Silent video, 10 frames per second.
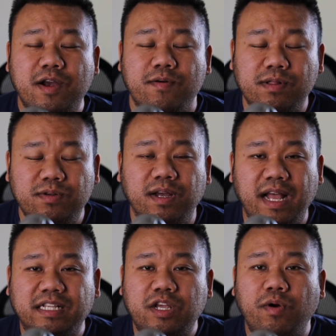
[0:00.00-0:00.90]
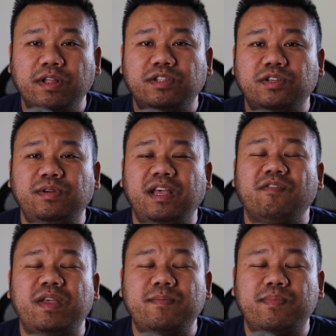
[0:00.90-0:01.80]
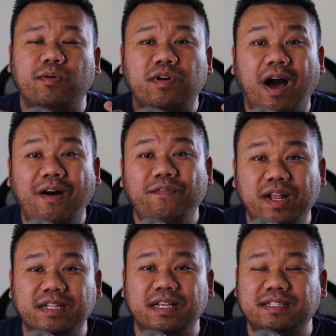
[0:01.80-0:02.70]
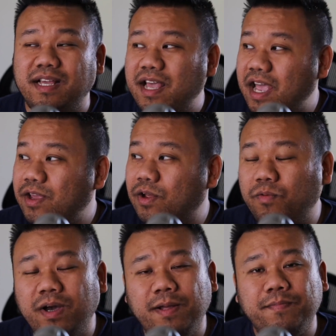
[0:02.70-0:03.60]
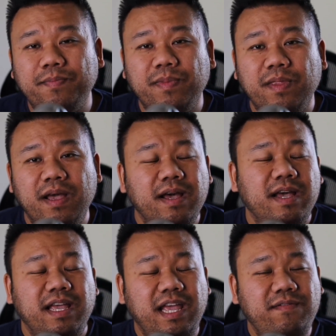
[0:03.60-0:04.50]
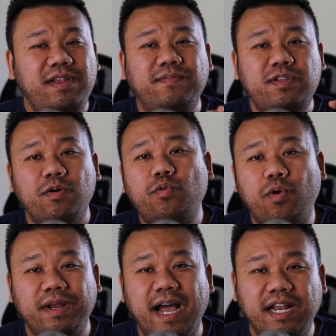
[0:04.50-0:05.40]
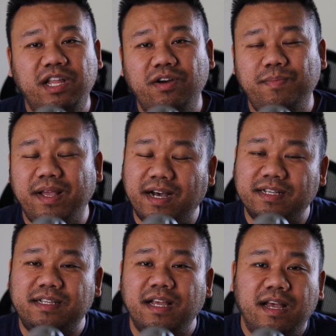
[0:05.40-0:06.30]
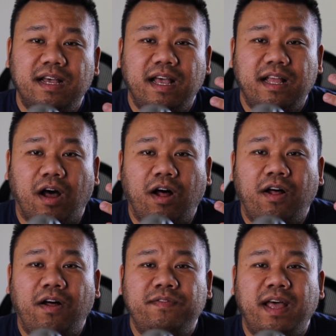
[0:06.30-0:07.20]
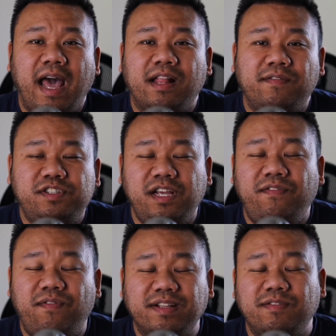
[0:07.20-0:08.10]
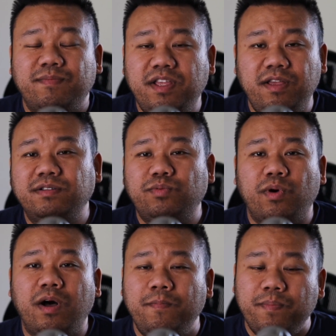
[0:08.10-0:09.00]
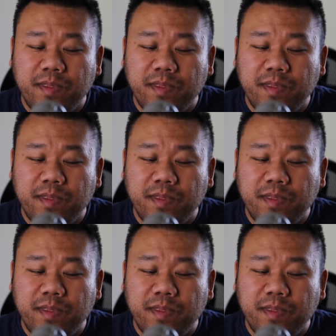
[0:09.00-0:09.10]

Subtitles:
Luna. It's going to give people confidence and say, hey, you know what? Even if Doquan can't do it because all the LFG funds have been used, well,